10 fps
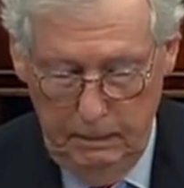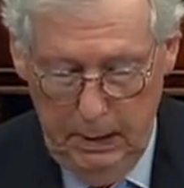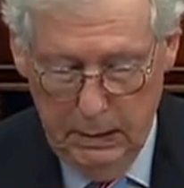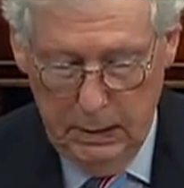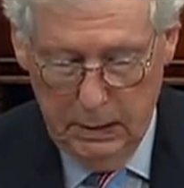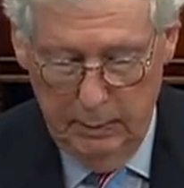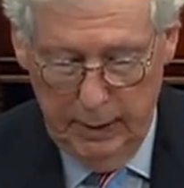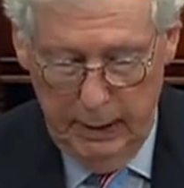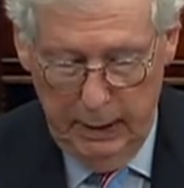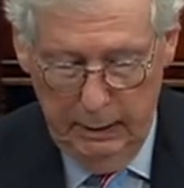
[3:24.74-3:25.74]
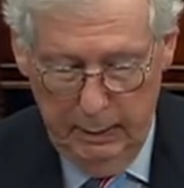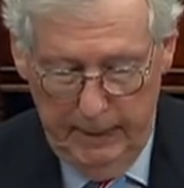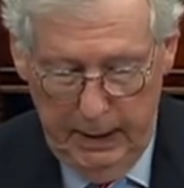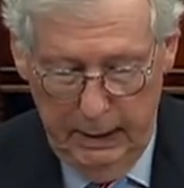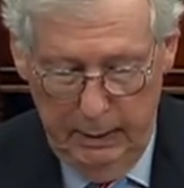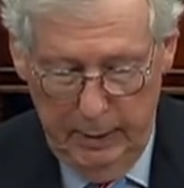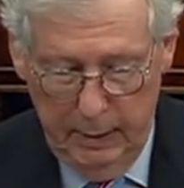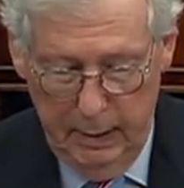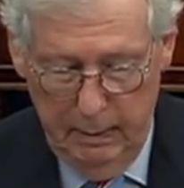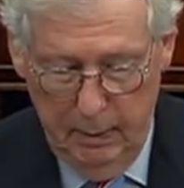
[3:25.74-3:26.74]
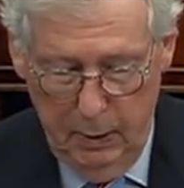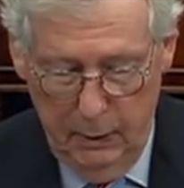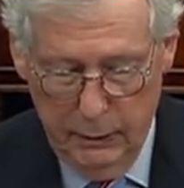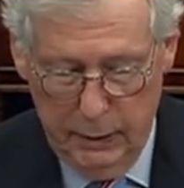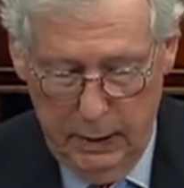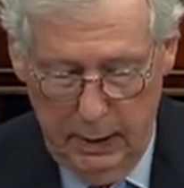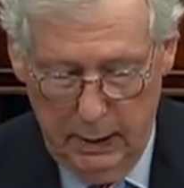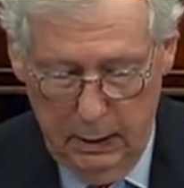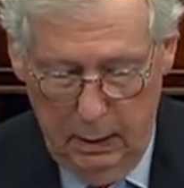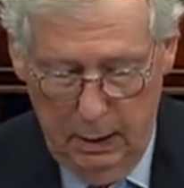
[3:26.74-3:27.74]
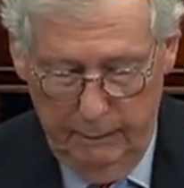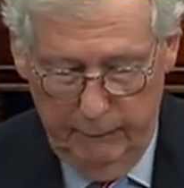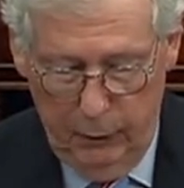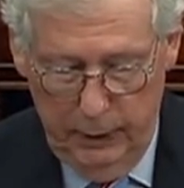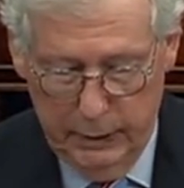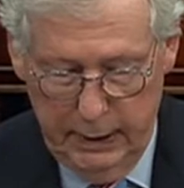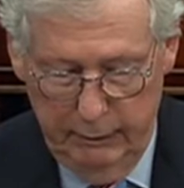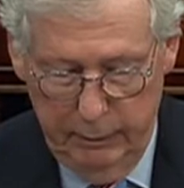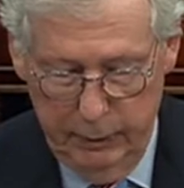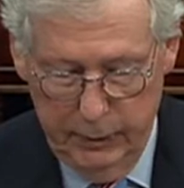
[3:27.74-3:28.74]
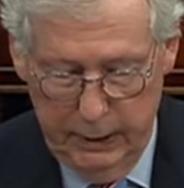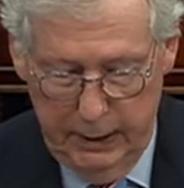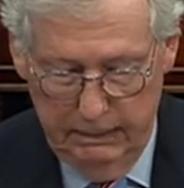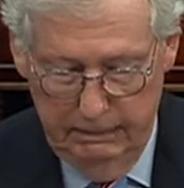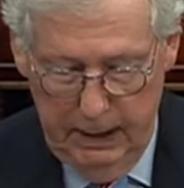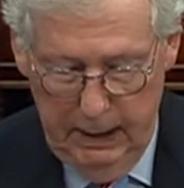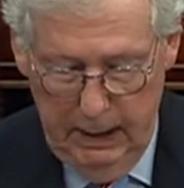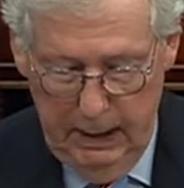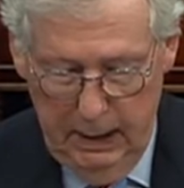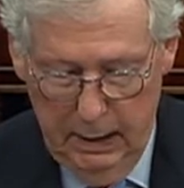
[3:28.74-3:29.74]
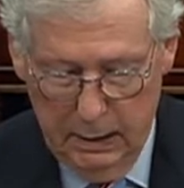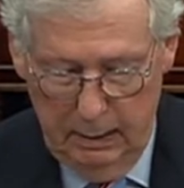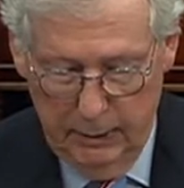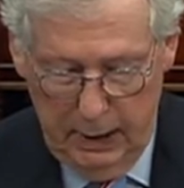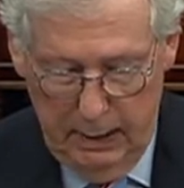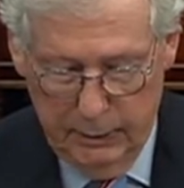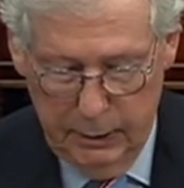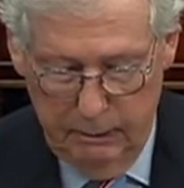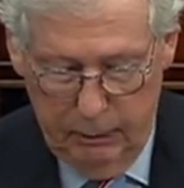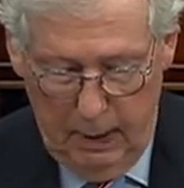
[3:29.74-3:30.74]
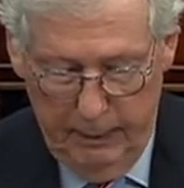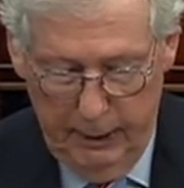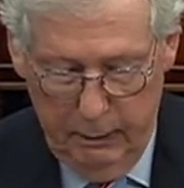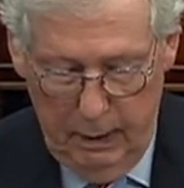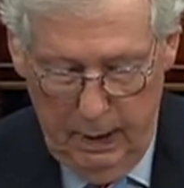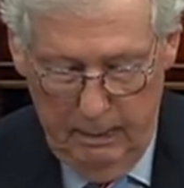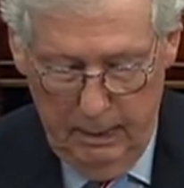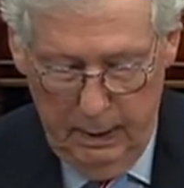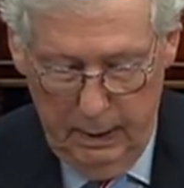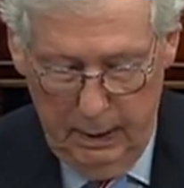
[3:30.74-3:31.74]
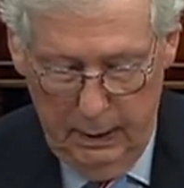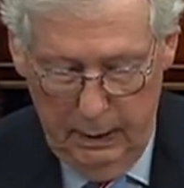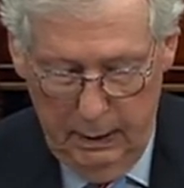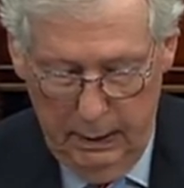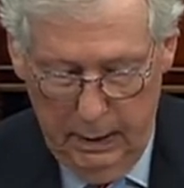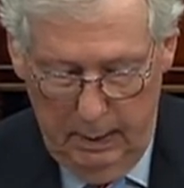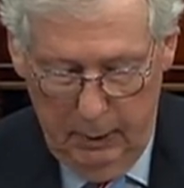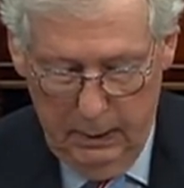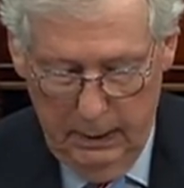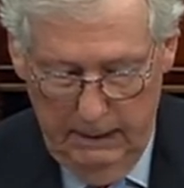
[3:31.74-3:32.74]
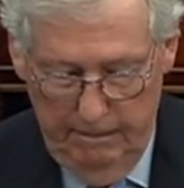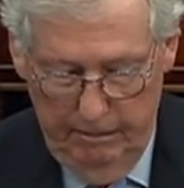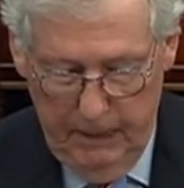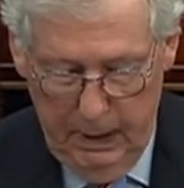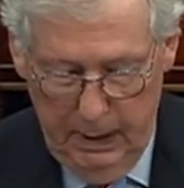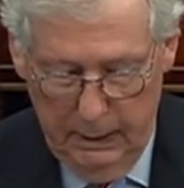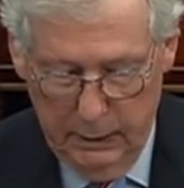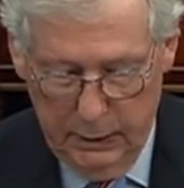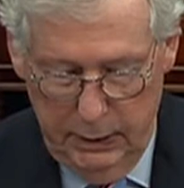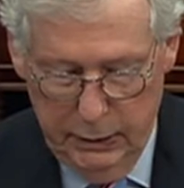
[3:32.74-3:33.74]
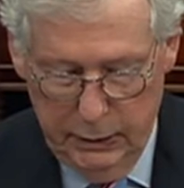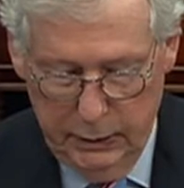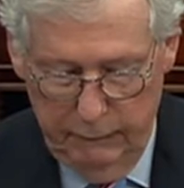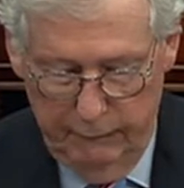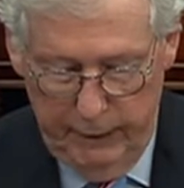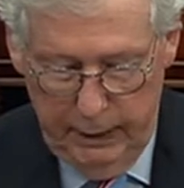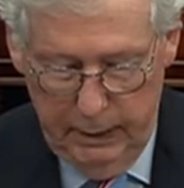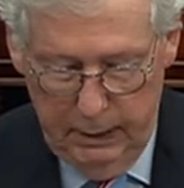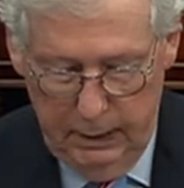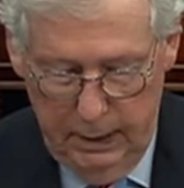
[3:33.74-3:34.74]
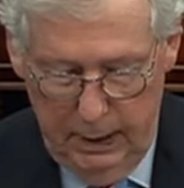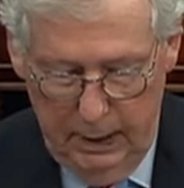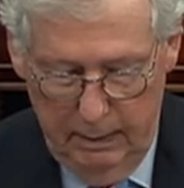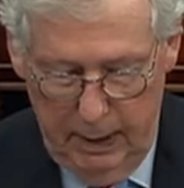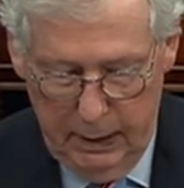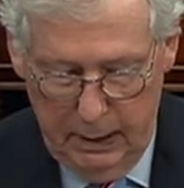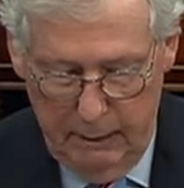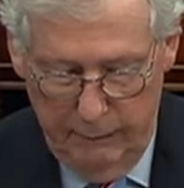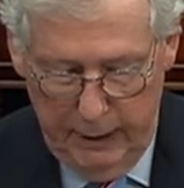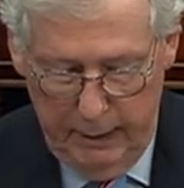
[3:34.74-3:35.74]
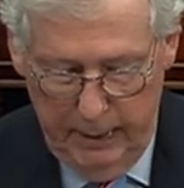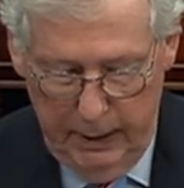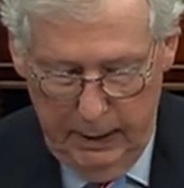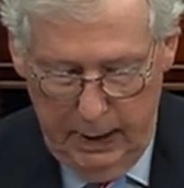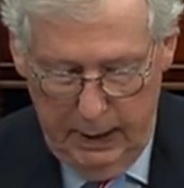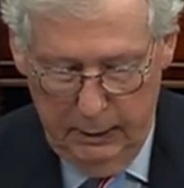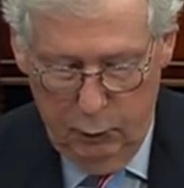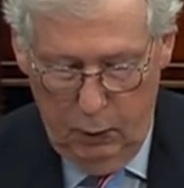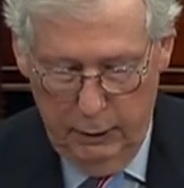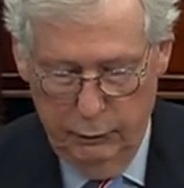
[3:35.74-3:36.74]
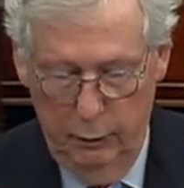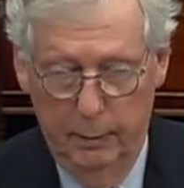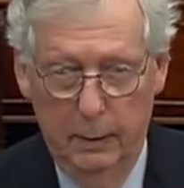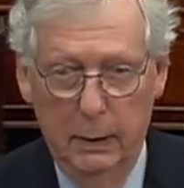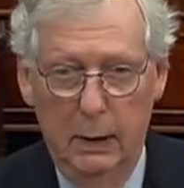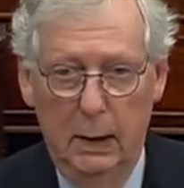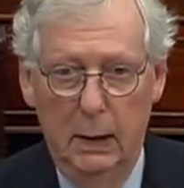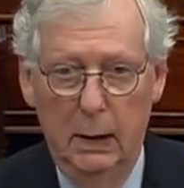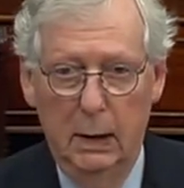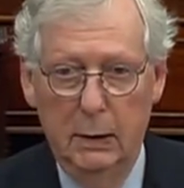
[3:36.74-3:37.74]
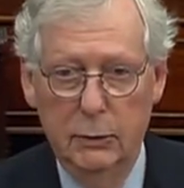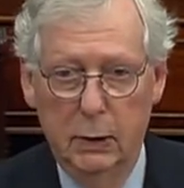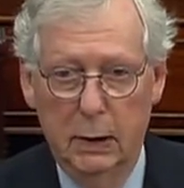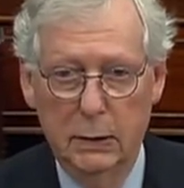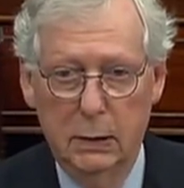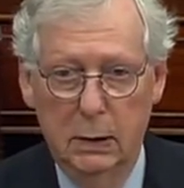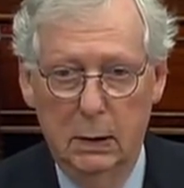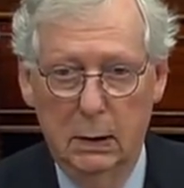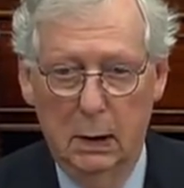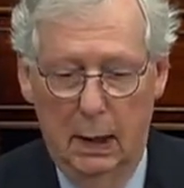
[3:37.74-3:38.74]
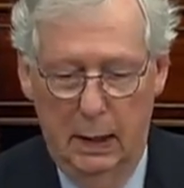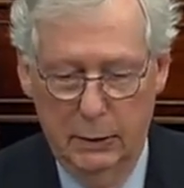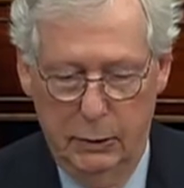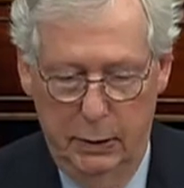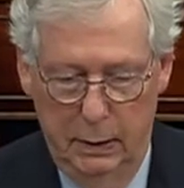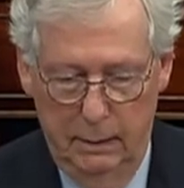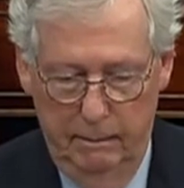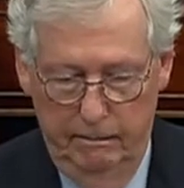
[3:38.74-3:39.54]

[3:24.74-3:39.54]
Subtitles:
since the beginning of the pandemic, murders have gone up 47%. Some types of property crime had nearly doubled, and the seizures of fentanyl and methamphetamine had quadrupled in just the last year.